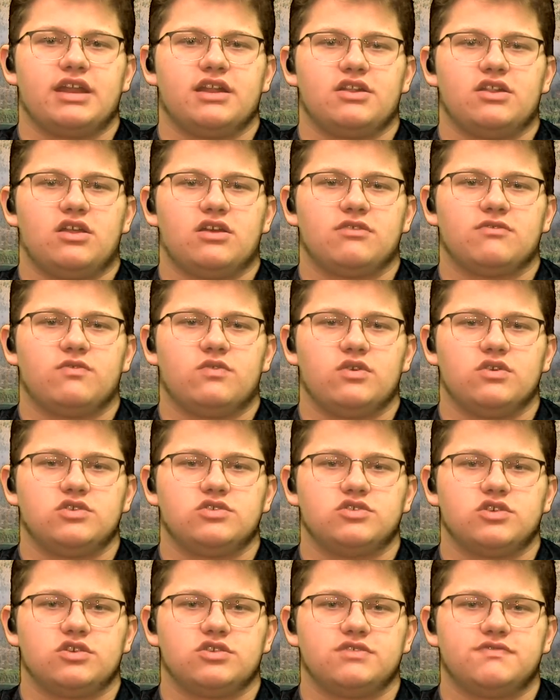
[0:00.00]
along Forest
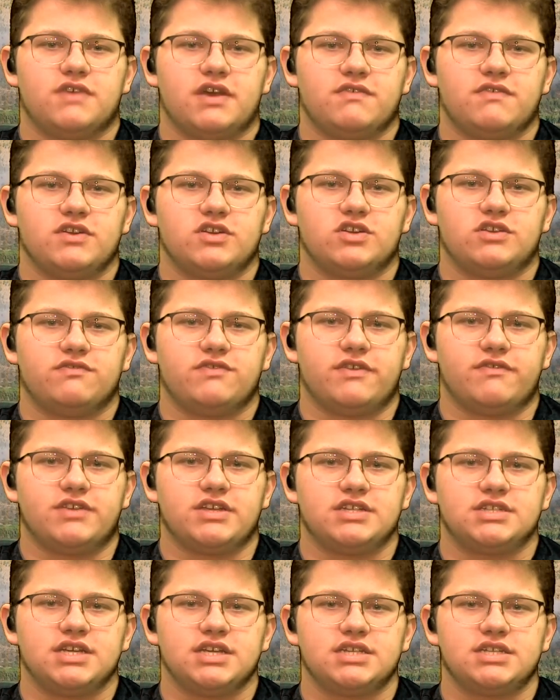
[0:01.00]
Roads
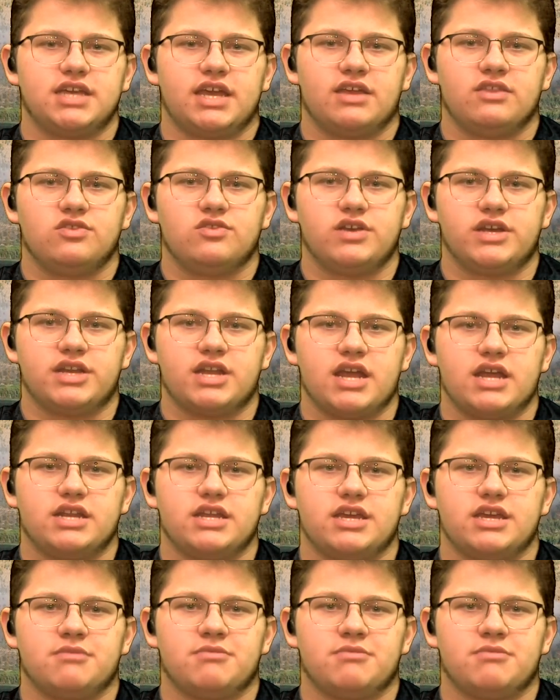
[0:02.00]
556 and 390,